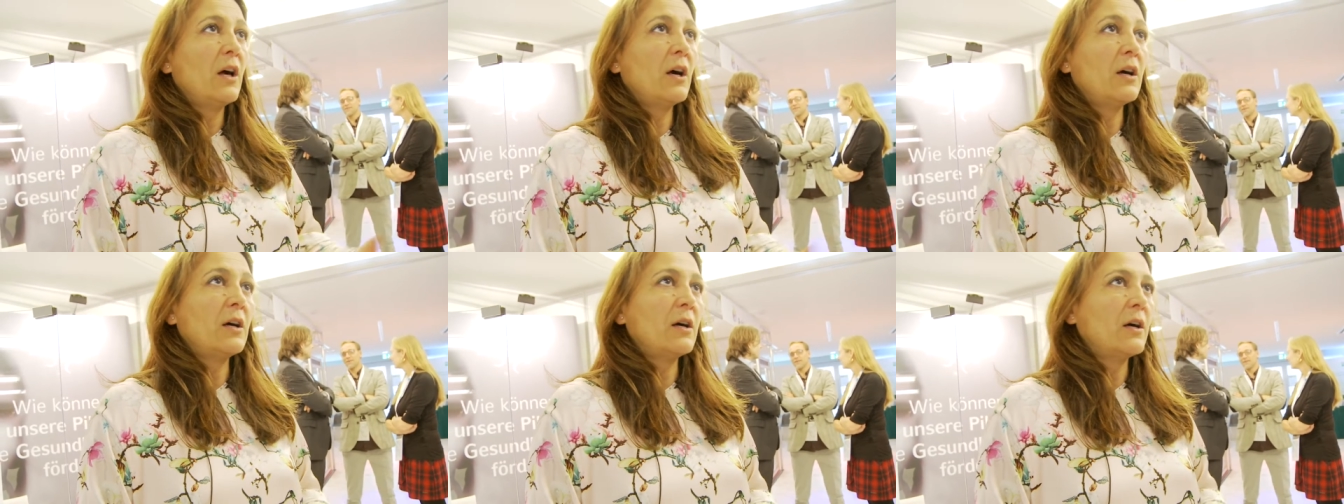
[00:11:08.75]

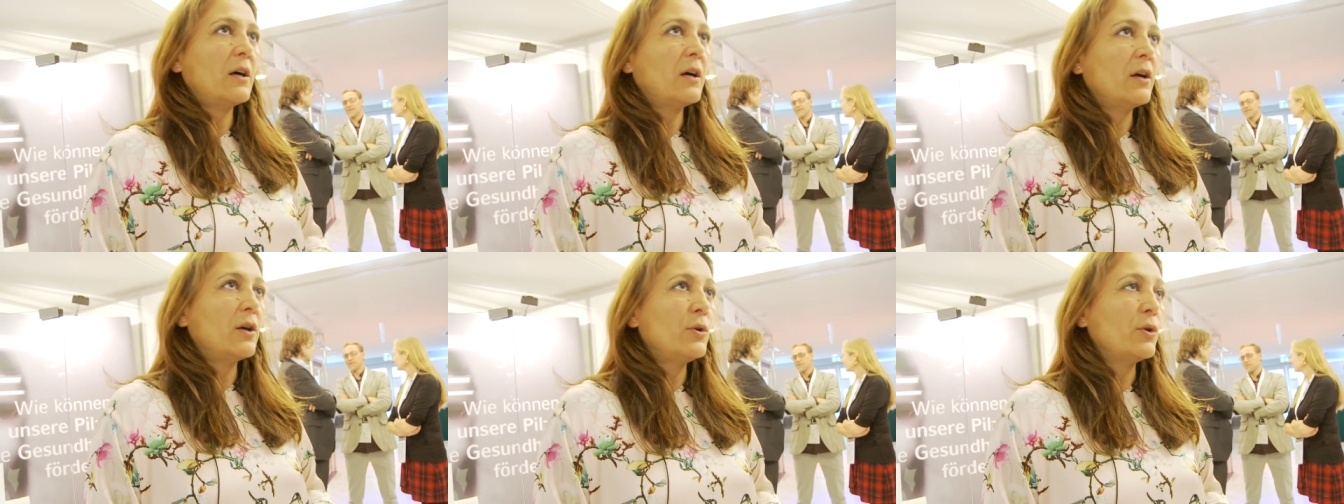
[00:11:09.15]

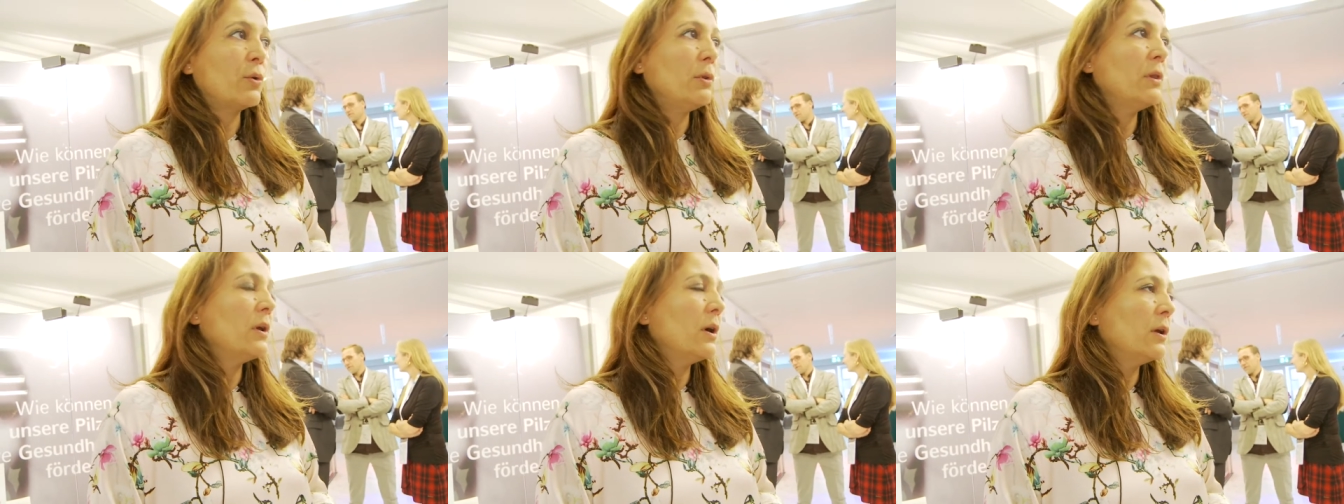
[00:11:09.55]
uh, you
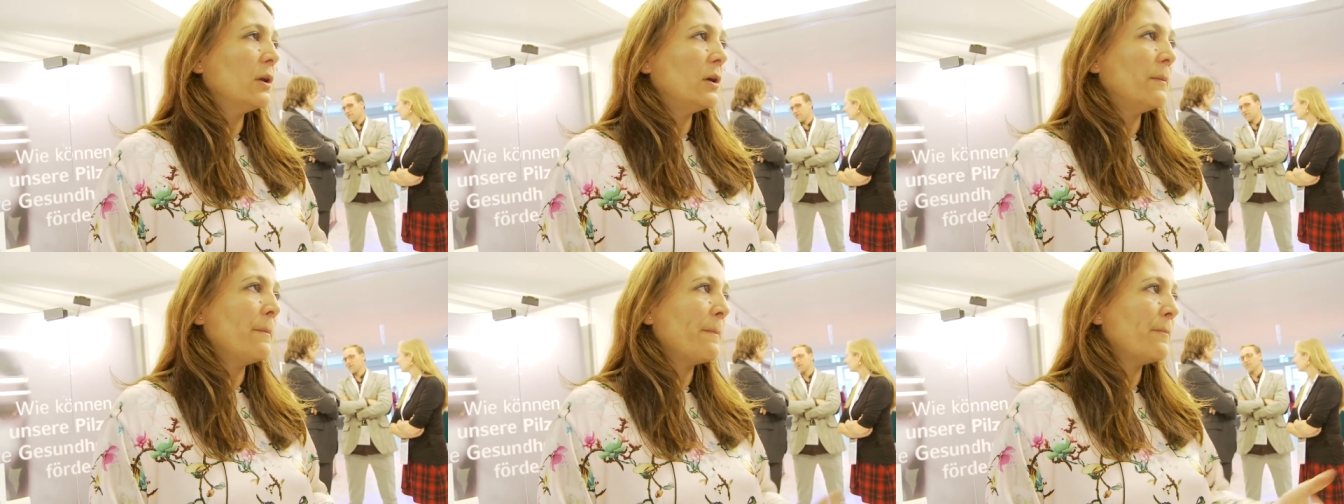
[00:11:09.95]
know,
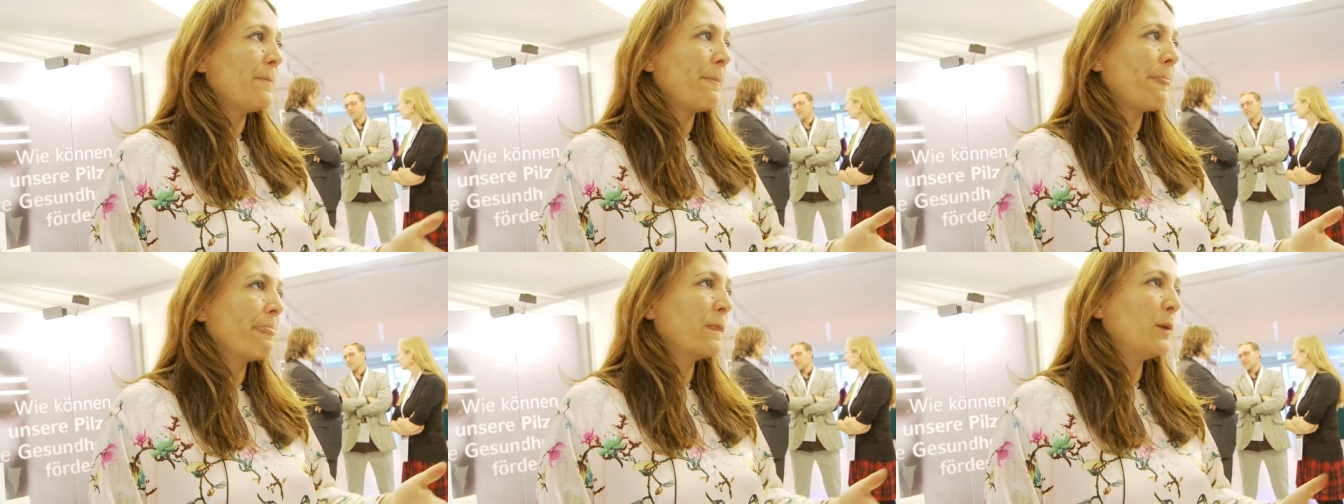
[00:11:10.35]
um,
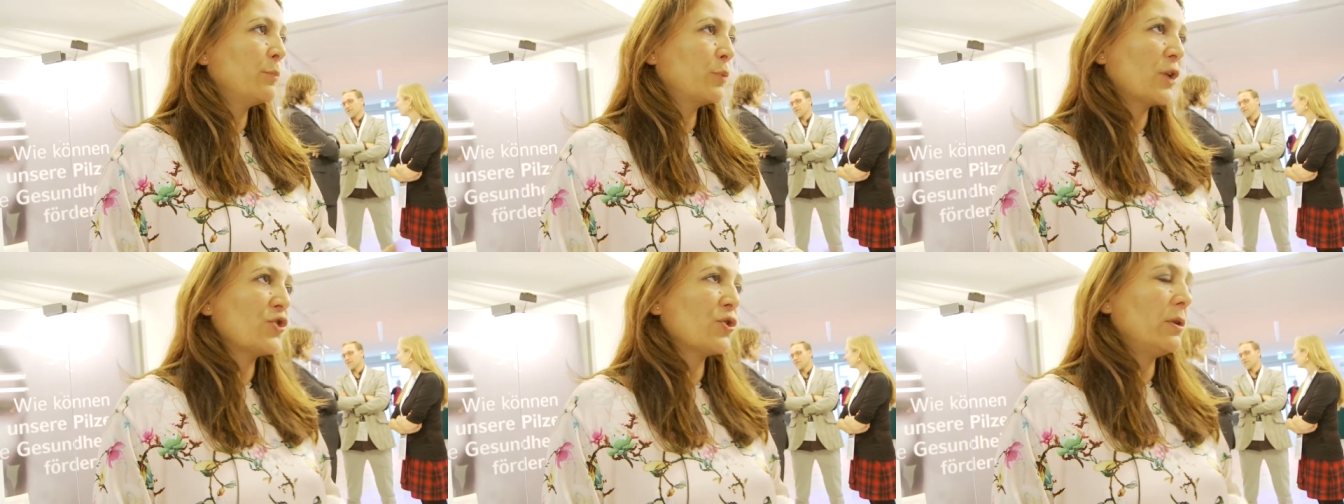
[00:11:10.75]
the
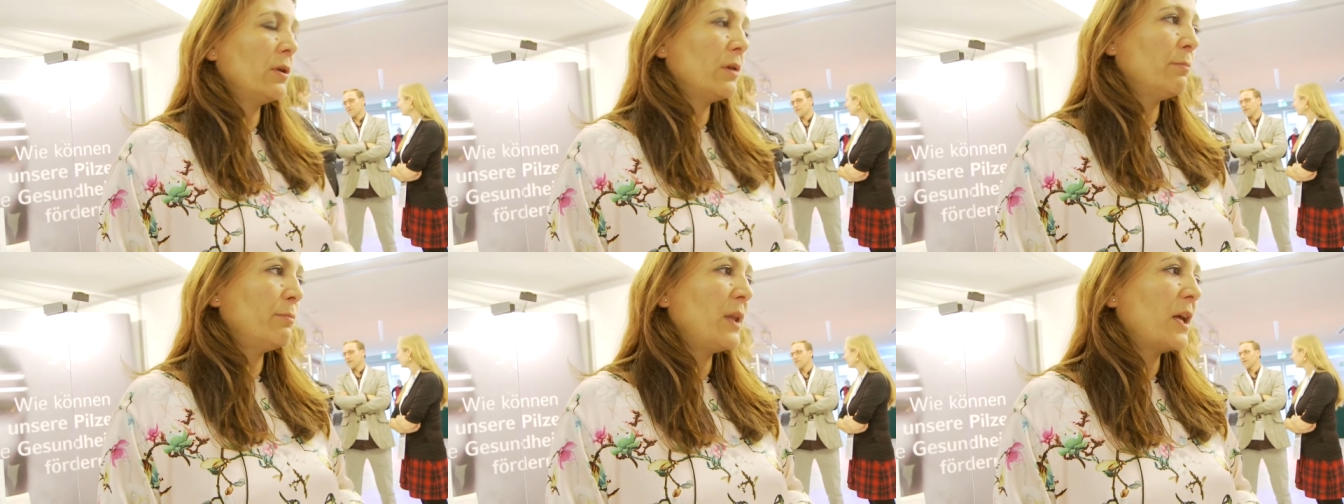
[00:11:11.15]
pressure,
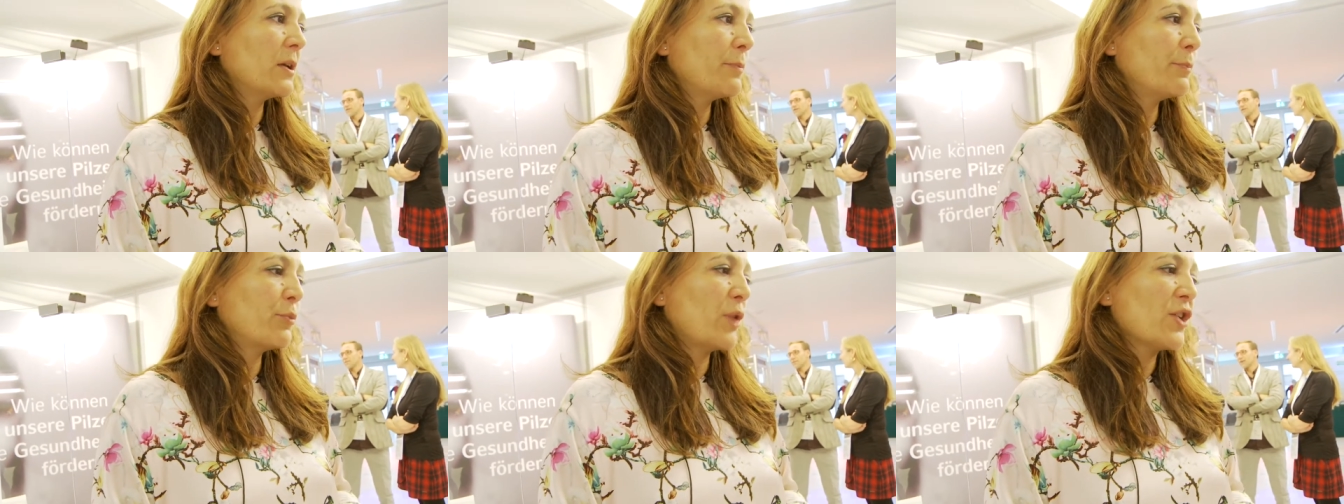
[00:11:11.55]

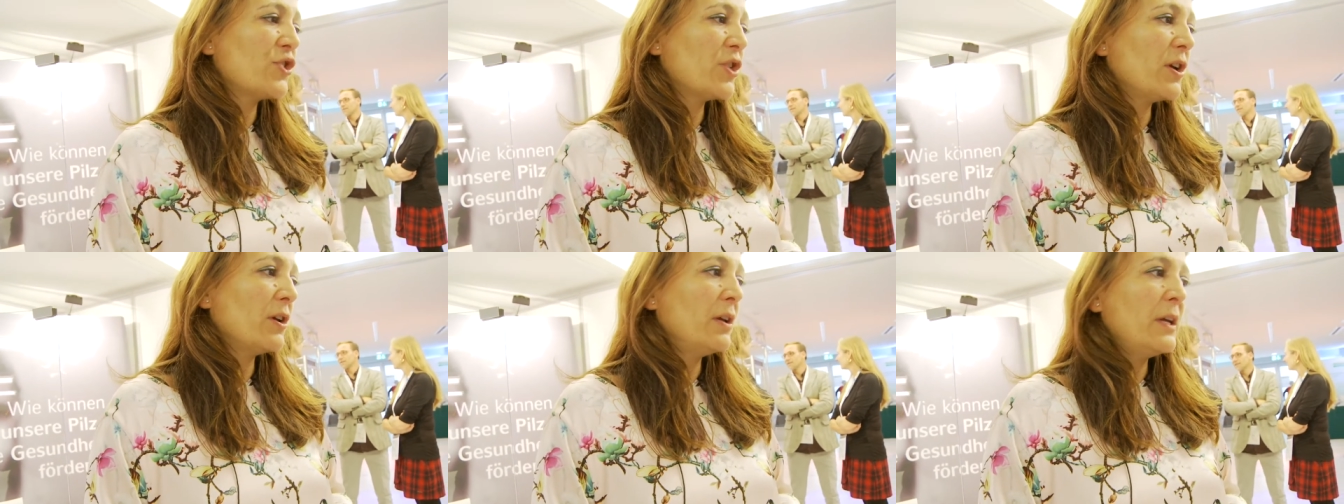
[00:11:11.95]
blood
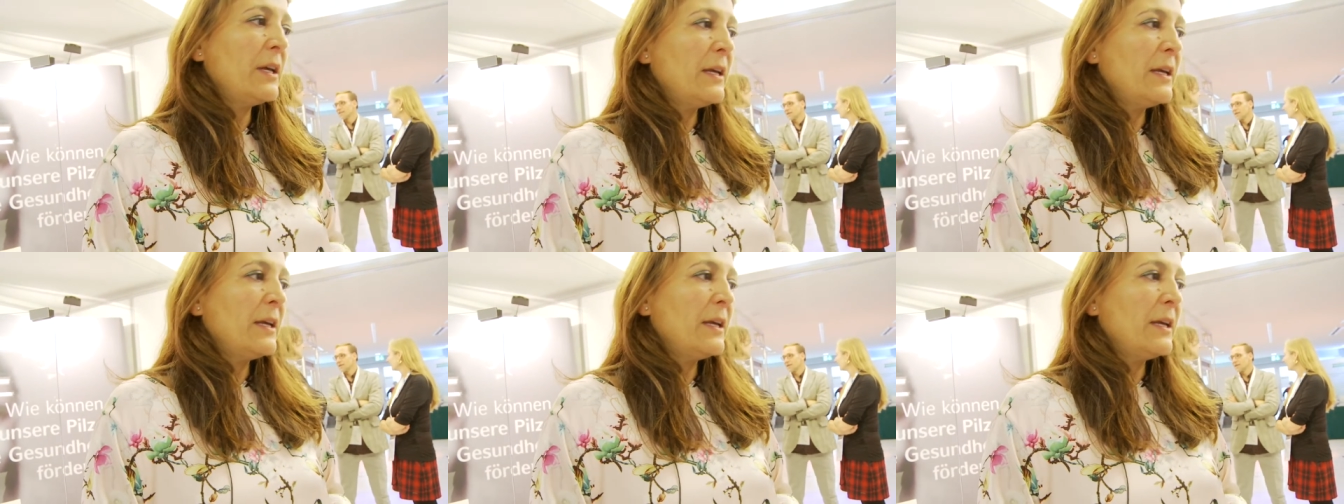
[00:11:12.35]
pressure,